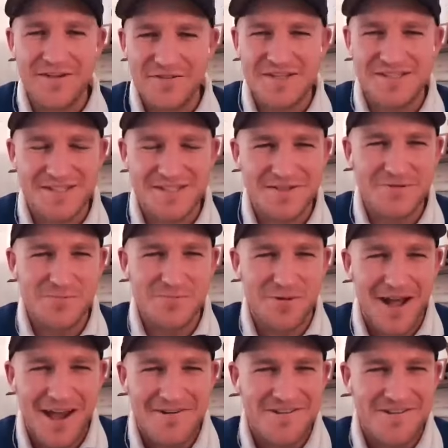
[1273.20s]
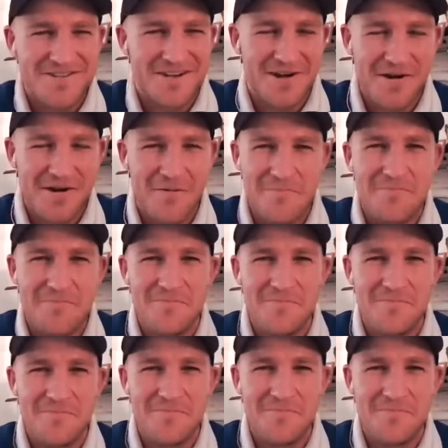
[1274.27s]
single player in the comp
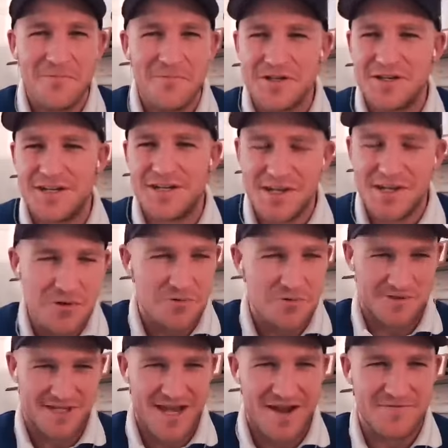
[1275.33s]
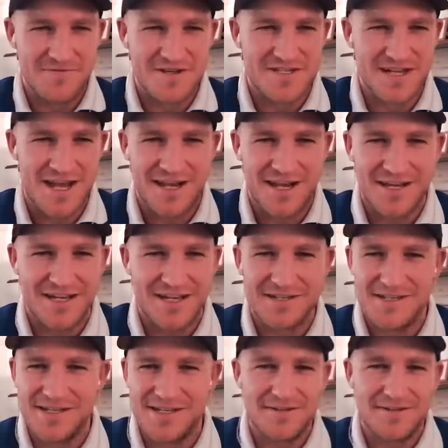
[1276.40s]
would kill to average that in
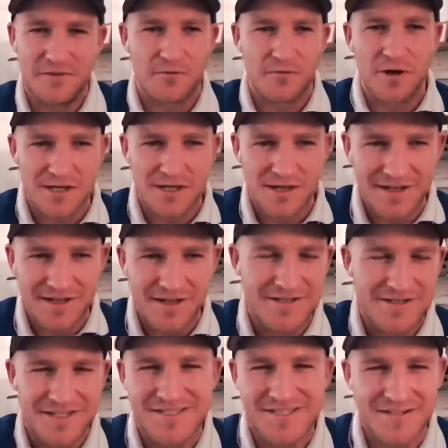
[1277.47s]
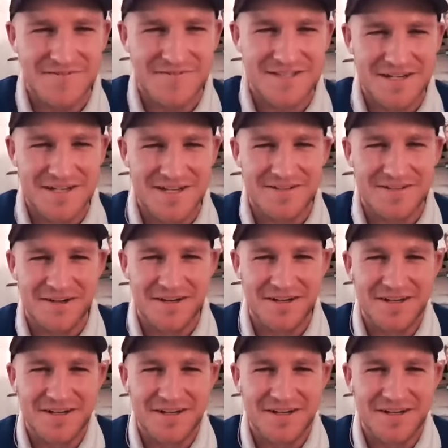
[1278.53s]
year 3, let alone year 17. Like,